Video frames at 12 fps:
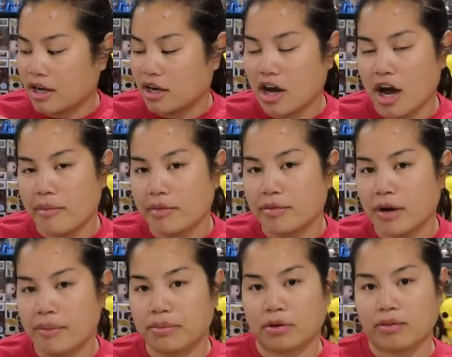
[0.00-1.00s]
common
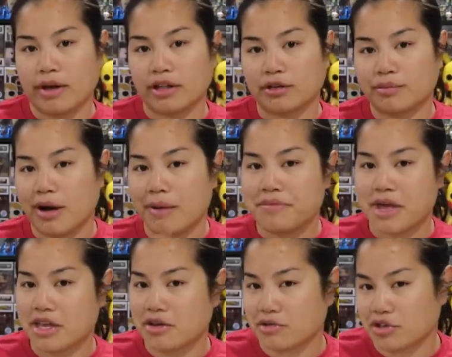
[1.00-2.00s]
pop or a regular pop
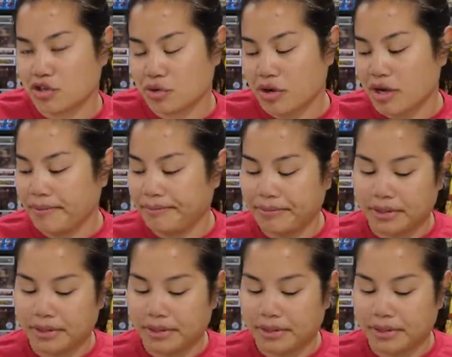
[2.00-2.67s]
that you enjoy,